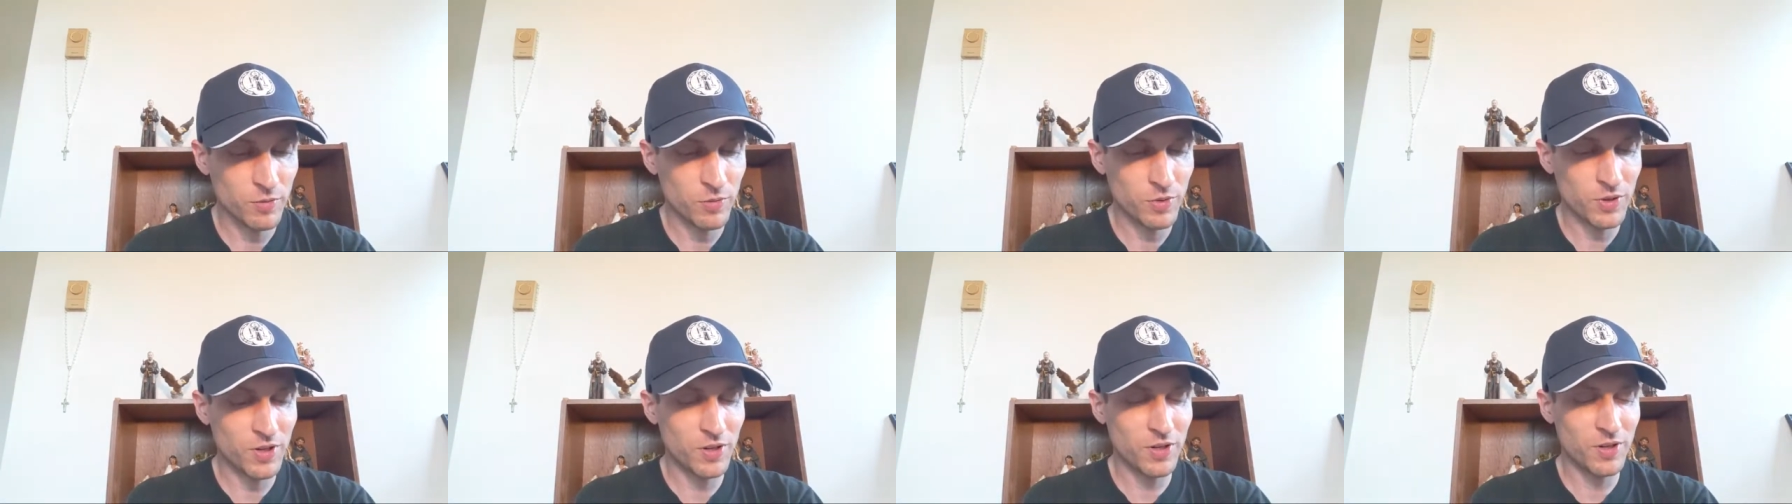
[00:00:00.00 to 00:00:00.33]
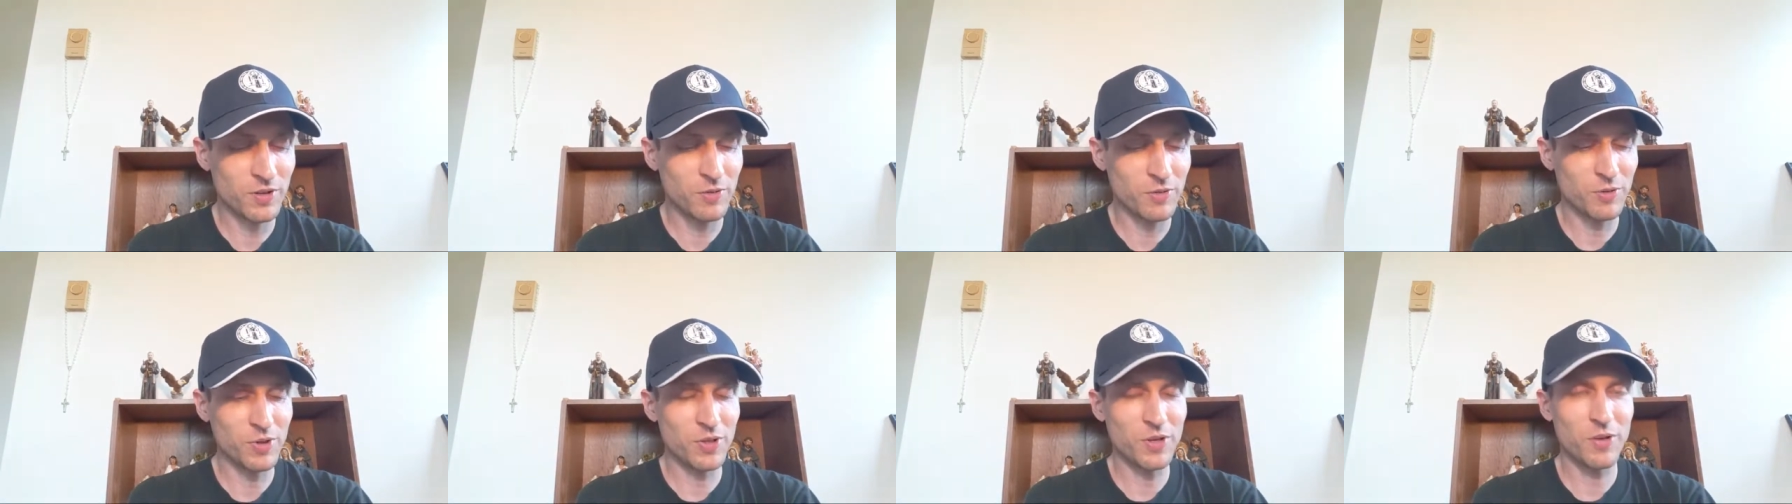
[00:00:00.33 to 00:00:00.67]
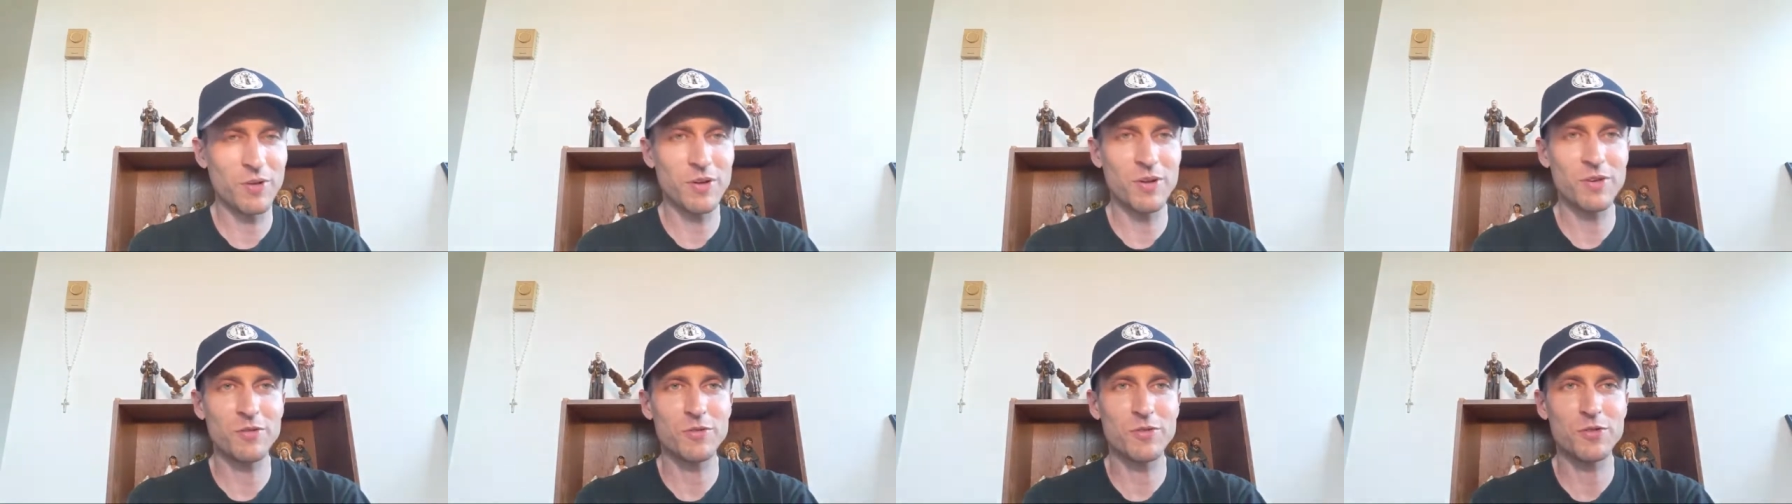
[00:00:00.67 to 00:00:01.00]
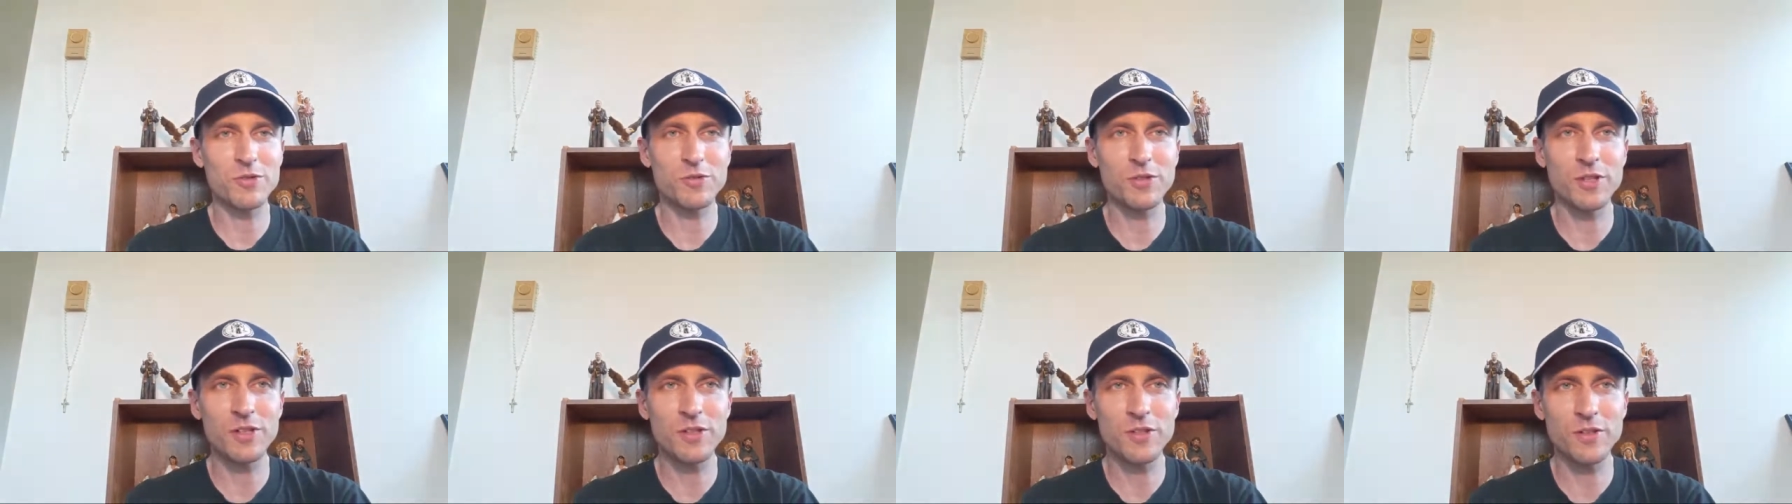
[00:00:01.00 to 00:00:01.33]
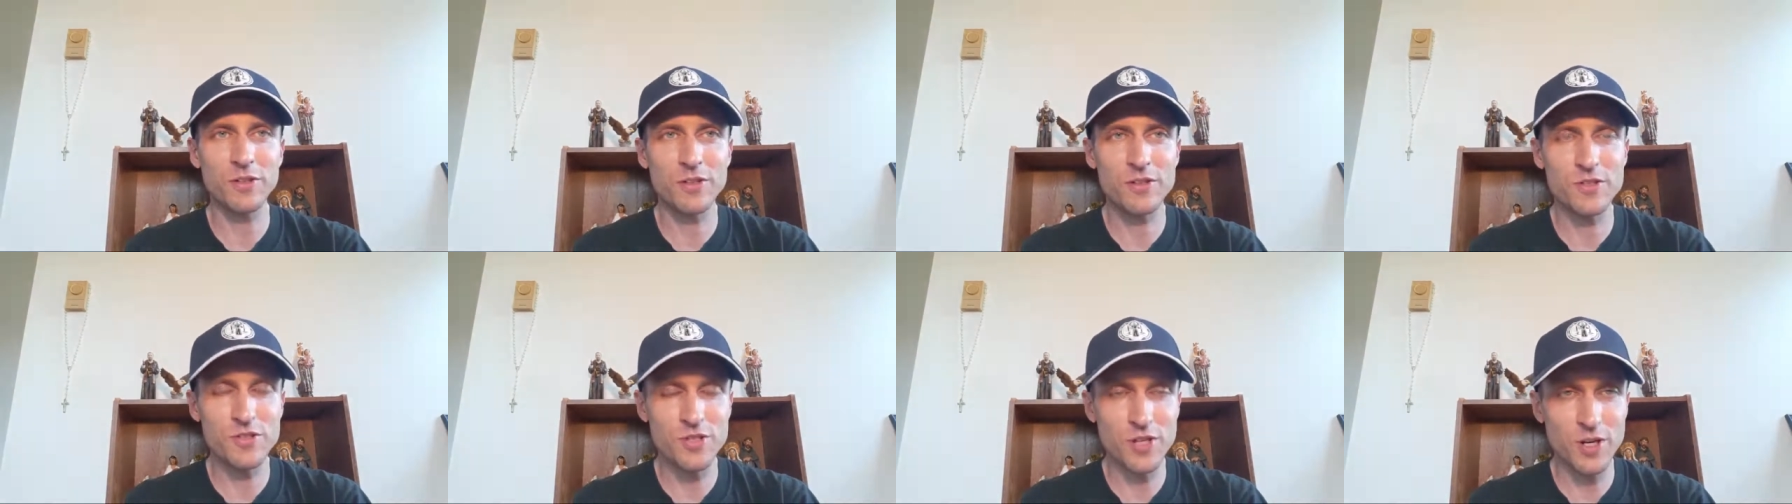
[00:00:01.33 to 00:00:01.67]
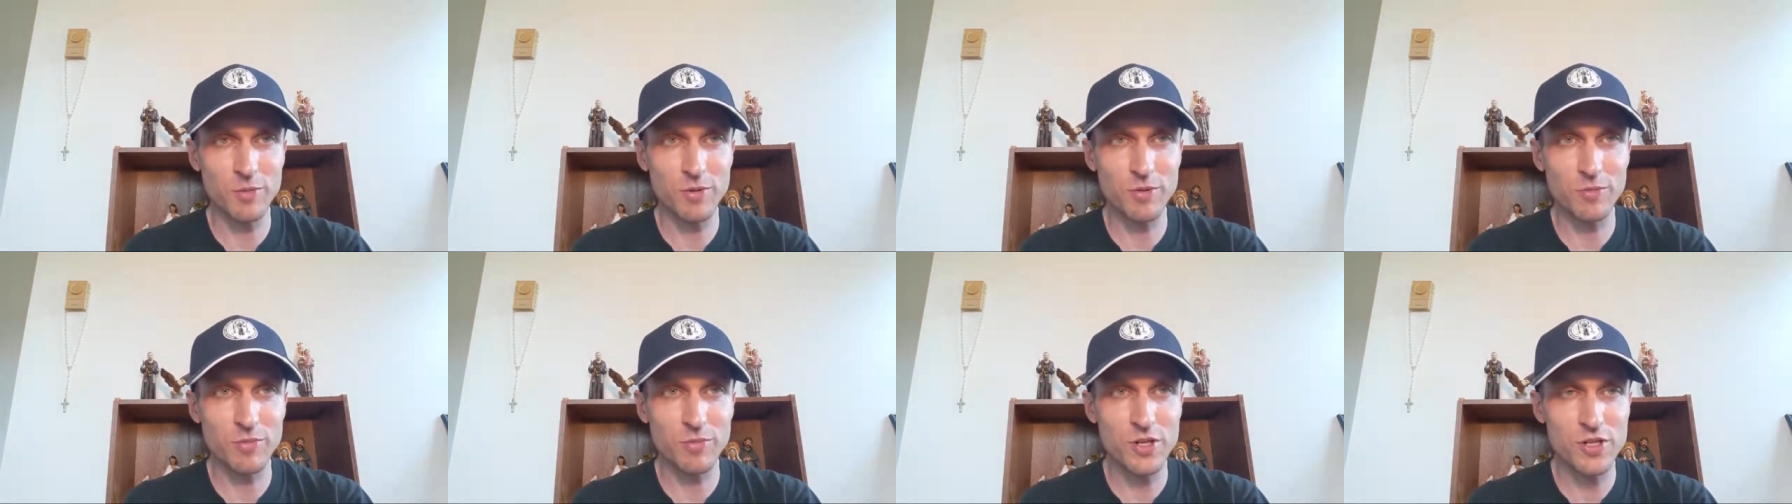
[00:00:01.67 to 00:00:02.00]
we're gonna we're going straight to a
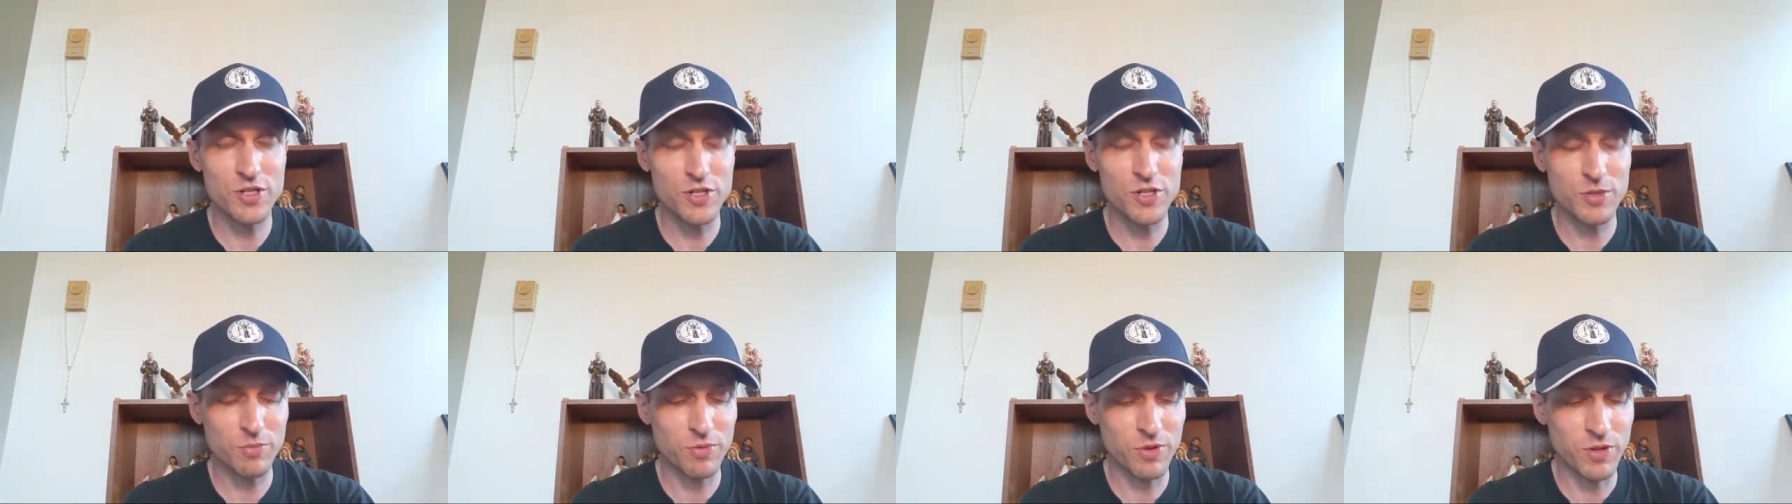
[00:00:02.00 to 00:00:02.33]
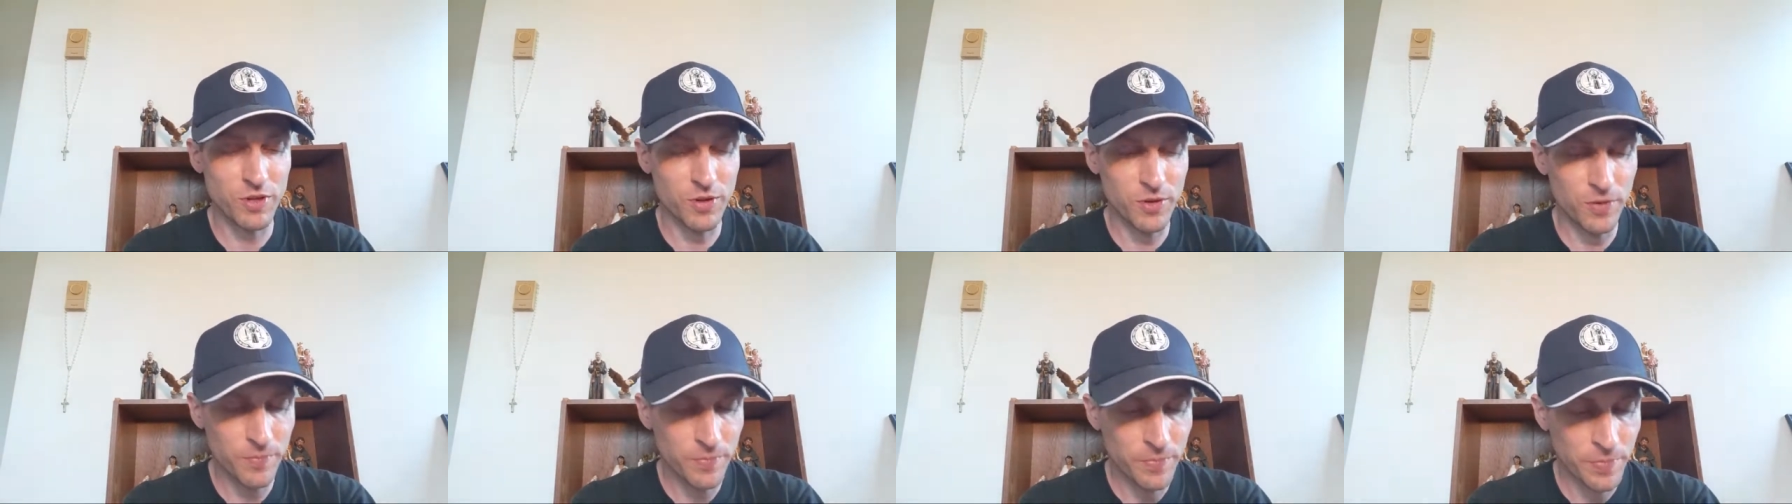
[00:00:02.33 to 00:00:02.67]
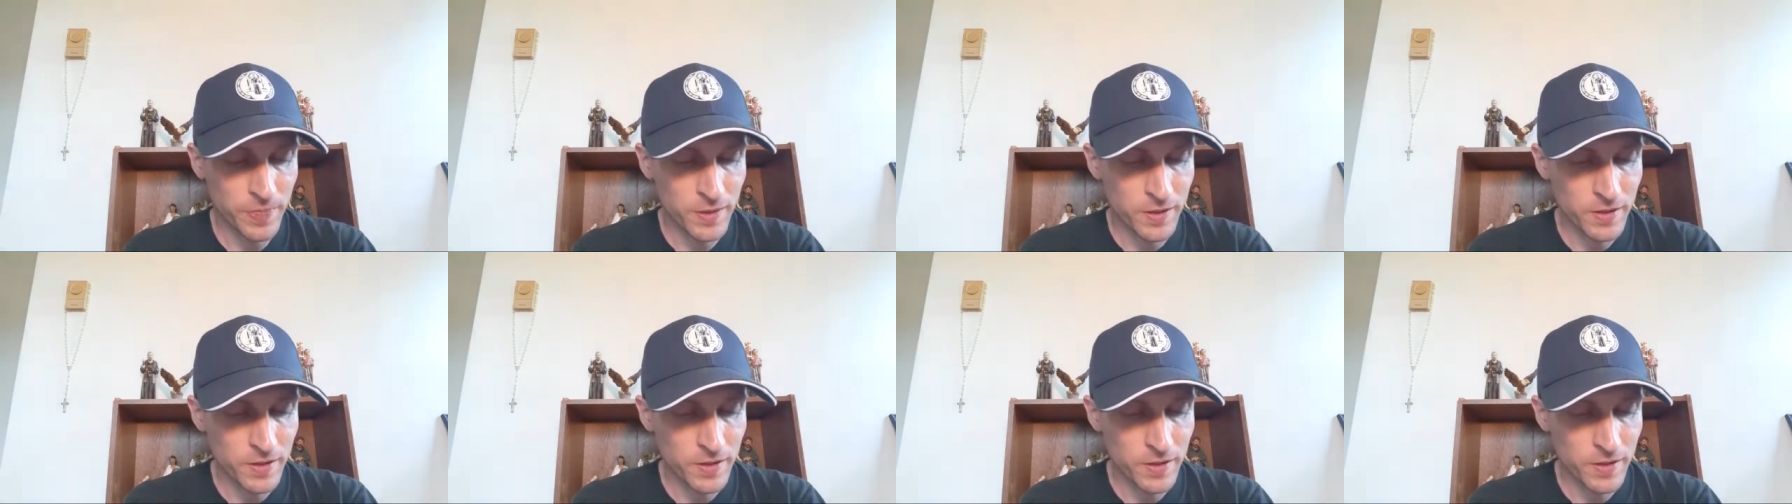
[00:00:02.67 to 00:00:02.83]
German bishop though.